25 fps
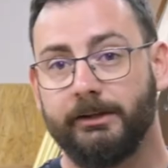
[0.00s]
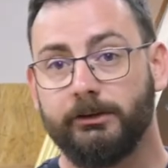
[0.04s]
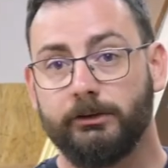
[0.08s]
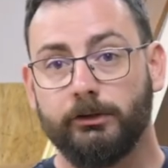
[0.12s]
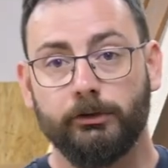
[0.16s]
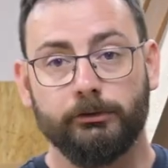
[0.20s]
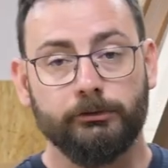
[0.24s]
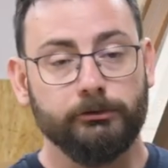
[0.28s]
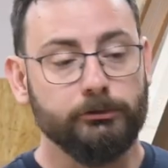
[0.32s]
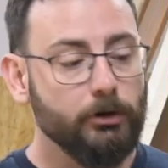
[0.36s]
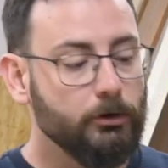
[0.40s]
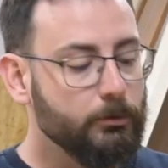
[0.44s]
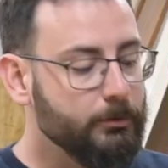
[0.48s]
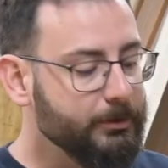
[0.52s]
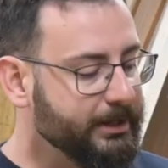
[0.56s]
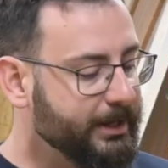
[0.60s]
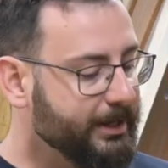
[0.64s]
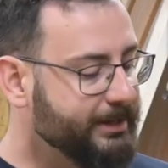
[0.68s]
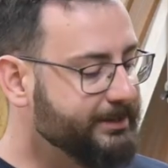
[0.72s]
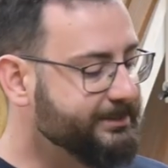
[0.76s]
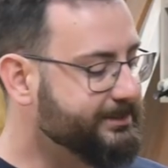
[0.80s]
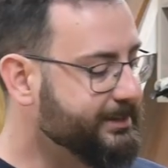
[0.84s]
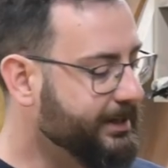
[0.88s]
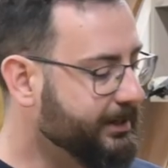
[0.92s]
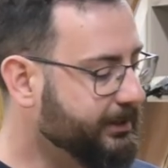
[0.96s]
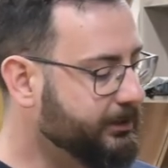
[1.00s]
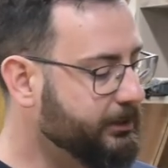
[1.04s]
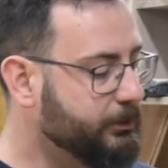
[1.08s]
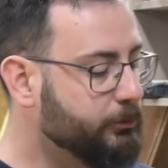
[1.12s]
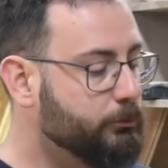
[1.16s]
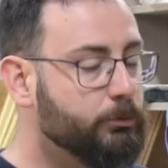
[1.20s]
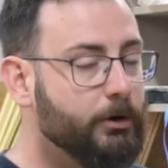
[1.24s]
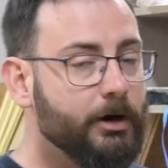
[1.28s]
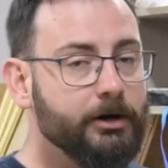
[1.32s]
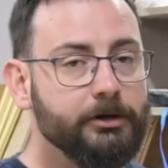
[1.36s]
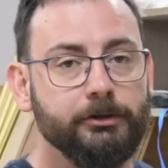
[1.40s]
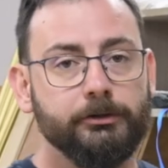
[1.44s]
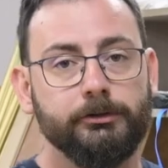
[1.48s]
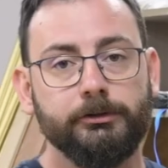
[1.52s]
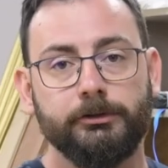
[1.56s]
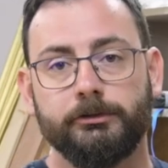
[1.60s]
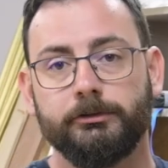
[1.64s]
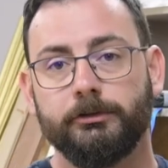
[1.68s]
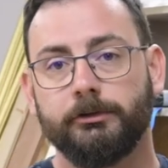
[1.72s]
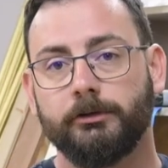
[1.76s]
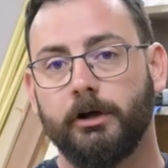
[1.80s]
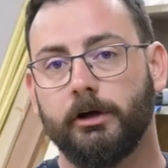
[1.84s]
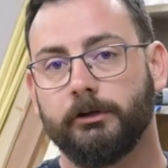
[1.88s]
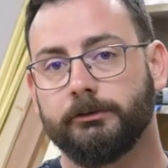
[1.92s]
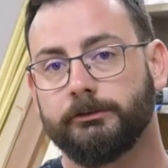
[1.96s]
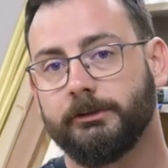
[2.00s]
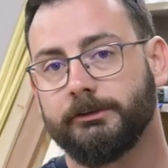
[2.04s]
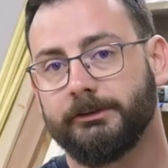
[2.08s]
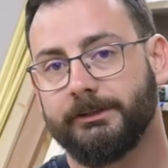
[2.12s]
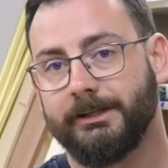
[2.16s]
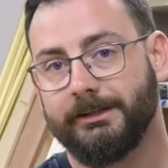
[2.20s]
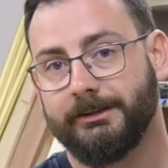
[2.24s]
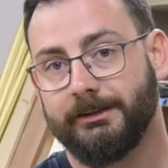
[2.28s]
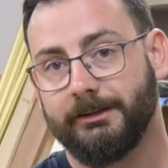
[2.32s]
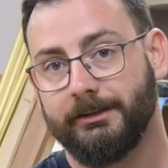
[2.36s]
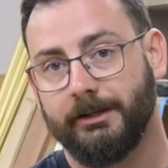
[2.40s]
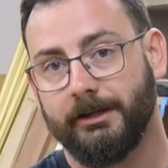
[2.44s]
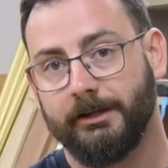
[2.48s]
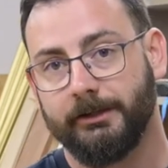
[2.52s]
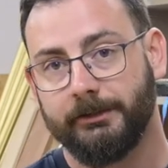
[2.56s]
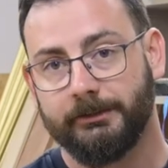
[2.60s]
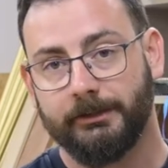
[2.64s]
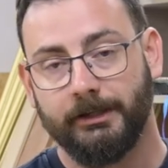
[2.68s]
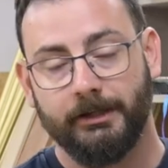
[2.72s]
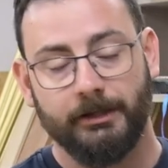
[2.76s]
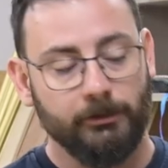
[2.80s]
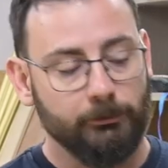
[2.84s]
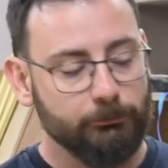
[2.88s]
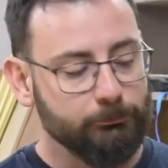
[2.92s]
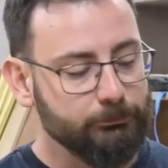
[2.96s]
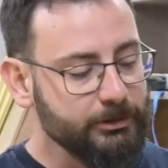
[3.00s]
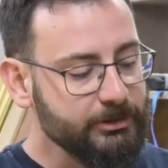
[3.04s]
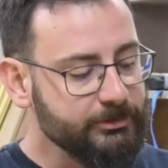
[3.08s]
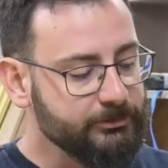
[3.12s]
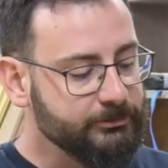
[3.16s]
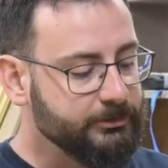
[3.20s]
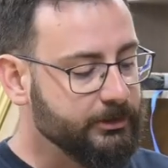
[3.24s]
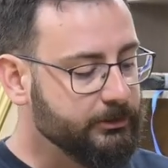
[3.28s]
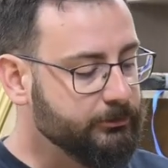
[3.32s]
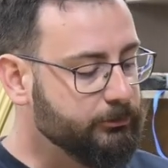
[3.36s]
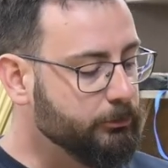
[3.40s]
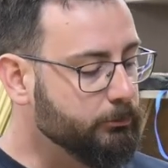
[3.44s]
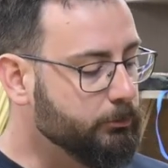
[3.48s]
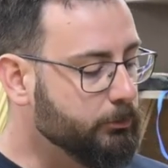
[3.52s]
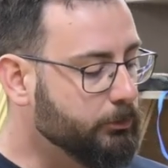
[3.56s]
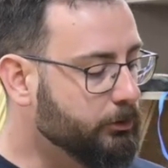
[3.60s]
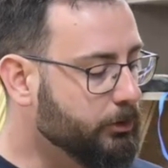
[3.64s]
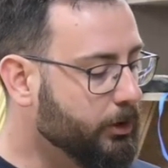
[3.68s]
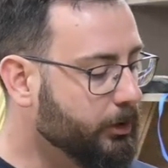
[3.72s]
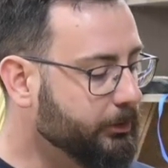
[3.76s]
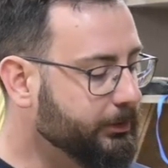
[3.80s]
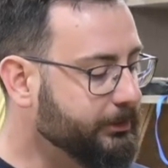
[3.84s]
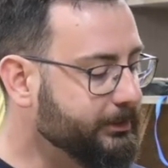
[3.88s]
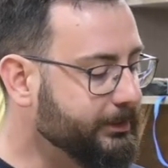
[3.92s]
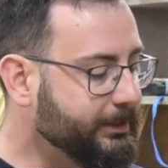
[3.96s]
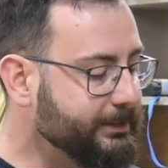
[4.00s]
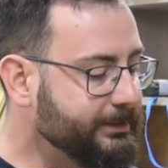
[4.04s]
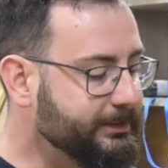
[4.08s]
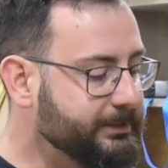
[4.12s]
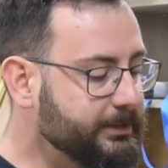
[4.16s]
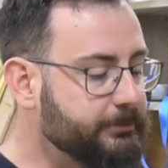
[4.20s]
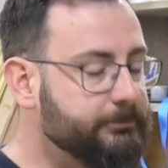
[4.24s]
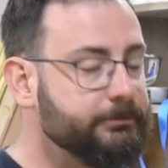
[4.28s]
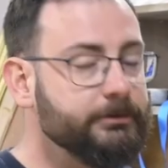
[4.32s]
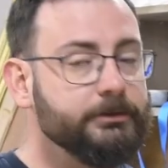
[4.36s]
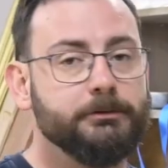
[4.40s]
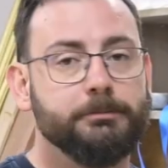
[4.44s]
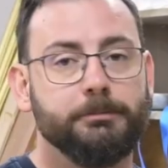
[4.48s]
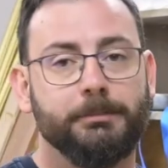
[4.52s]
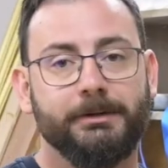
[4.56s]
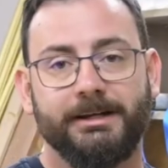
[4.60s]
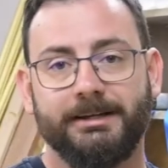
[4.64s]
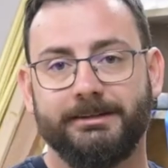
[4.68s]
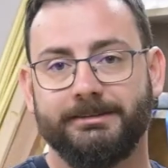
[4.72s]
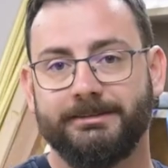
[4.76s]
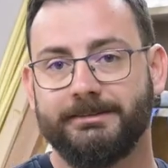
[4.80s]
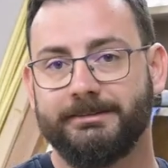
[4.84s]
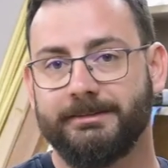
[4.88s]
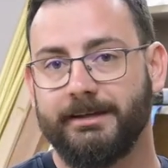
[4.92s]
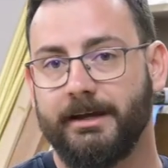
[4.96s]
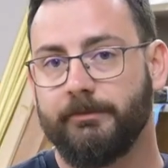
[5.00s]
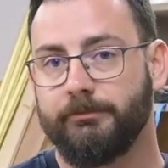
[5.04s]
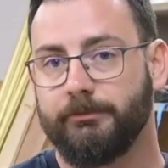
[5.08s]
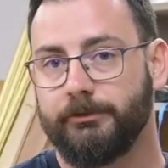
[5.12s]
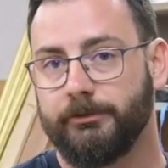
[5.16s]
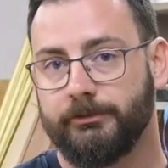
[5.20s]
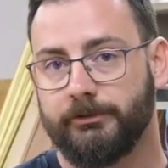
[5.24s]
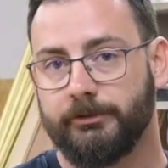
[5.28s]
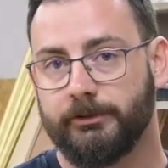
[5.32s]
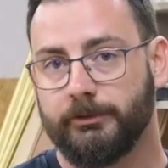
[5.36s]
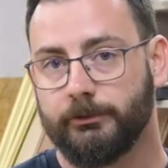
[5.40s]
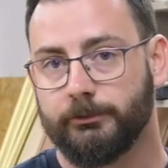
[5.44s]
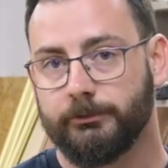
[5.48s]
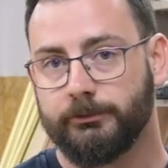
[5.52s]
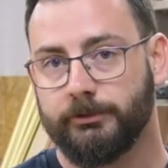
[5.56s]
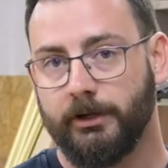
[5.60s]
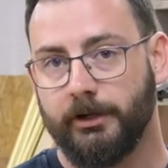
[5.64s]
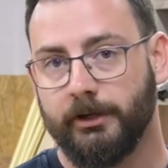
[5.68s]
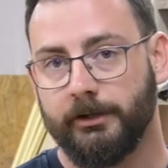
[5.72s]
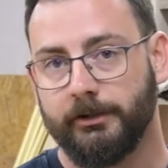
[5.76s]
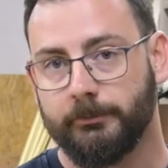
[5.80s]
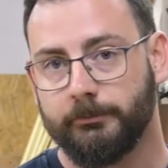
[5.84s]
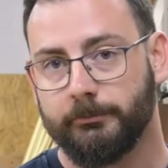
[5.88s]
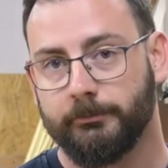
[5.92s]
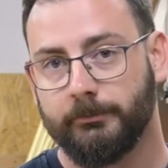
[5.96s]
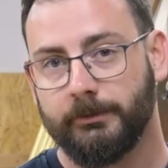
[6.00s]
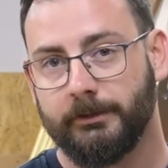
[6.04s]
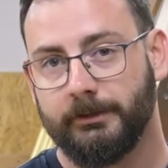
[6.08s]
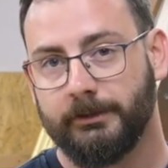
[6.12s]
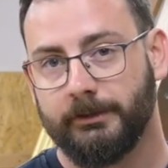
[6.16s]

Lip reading: And not knowing exactly where you need to cut on that line risks that you will cut it in different places every single time.